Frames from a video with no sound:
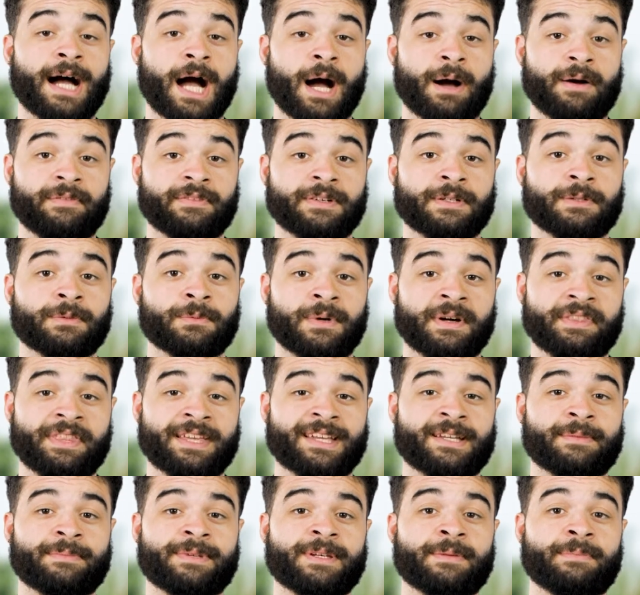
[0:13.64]
However, while they
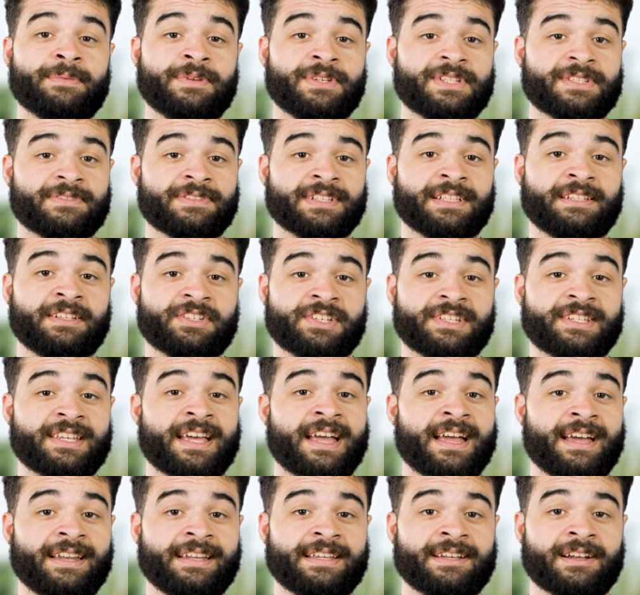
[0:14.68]
can be a beautiful addition
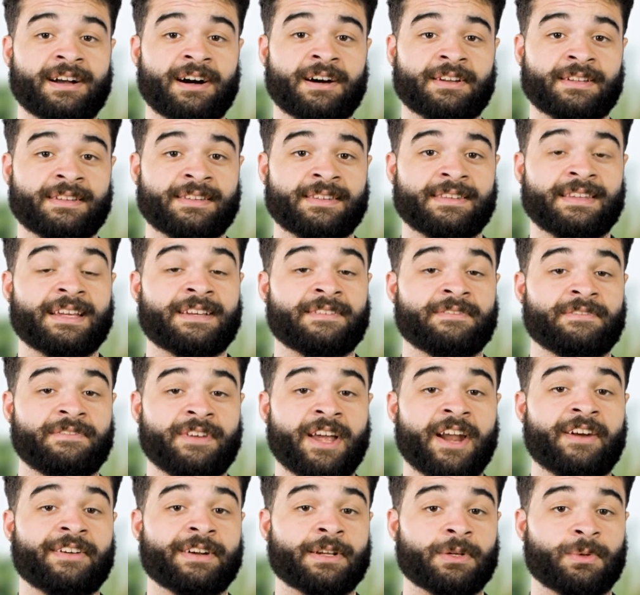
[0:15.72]
to any garden, they can
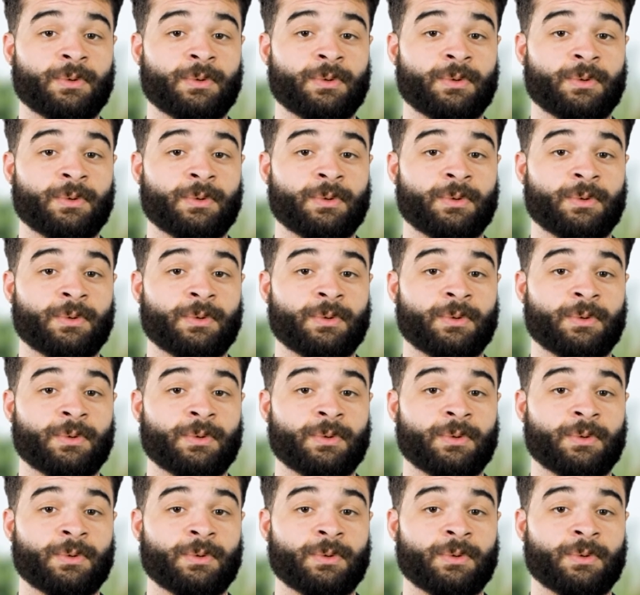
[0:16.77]
vary in